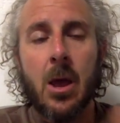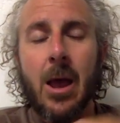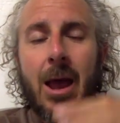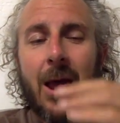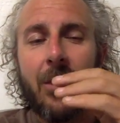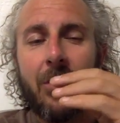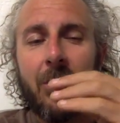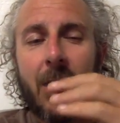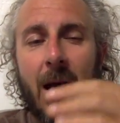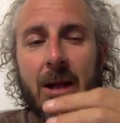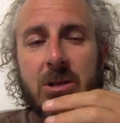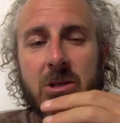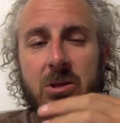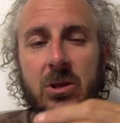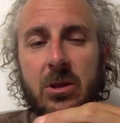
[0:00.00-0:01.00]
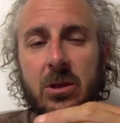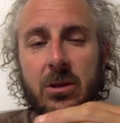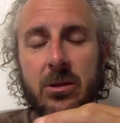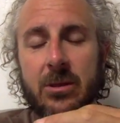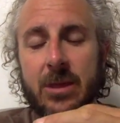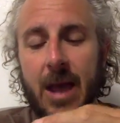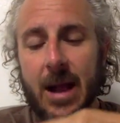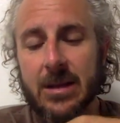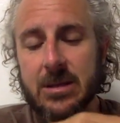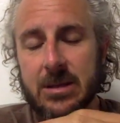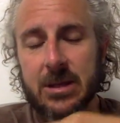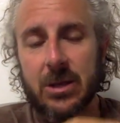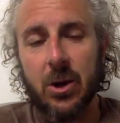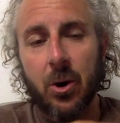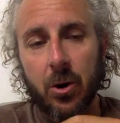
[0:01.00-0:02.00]
And that's
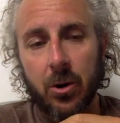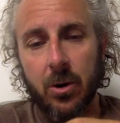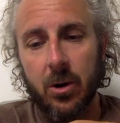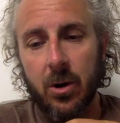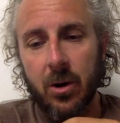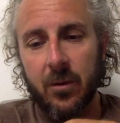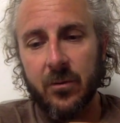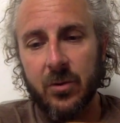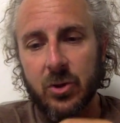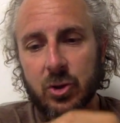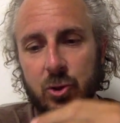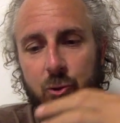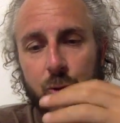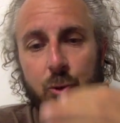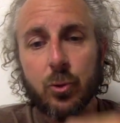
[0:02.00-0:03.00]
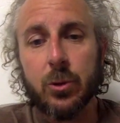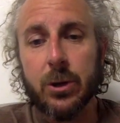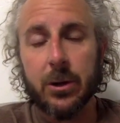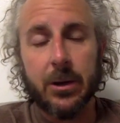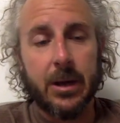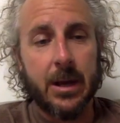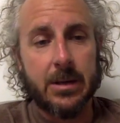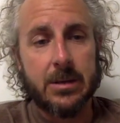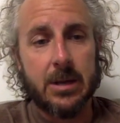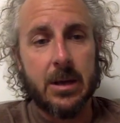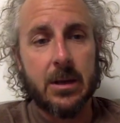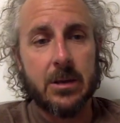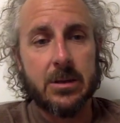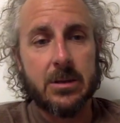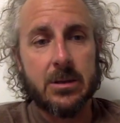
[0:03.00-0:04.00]
the art of a true lyric
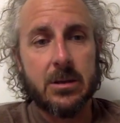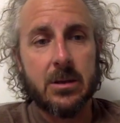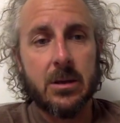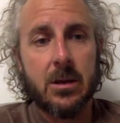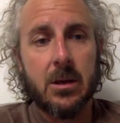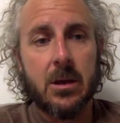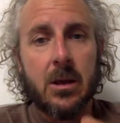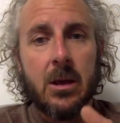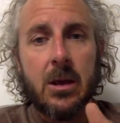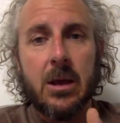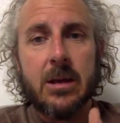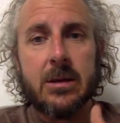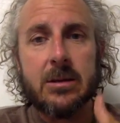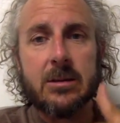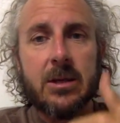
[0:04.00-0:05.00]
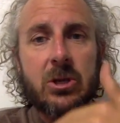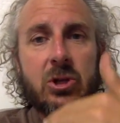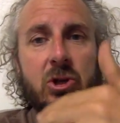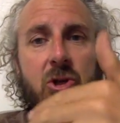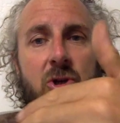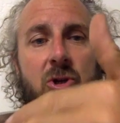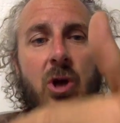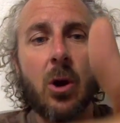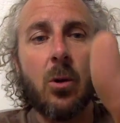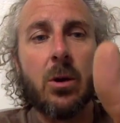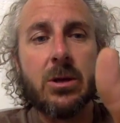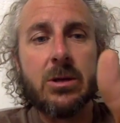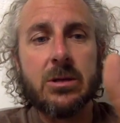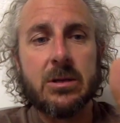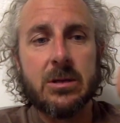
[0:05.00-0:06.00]
essayist, is that they show
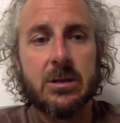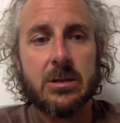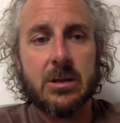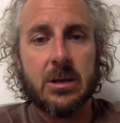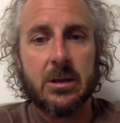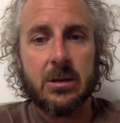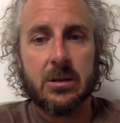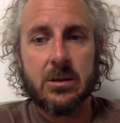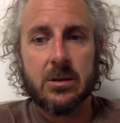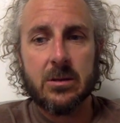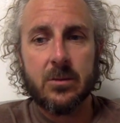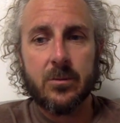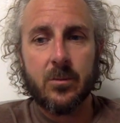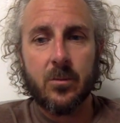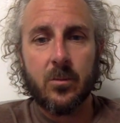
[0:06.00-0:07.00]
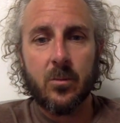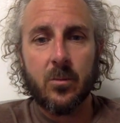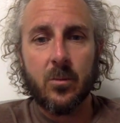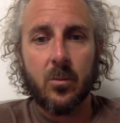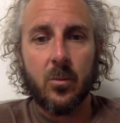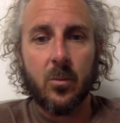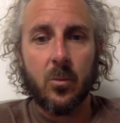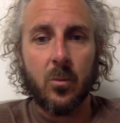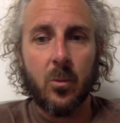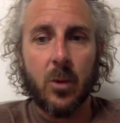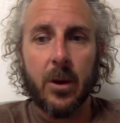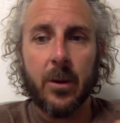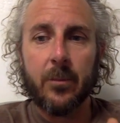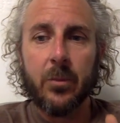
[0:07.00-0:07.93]
us these things, right?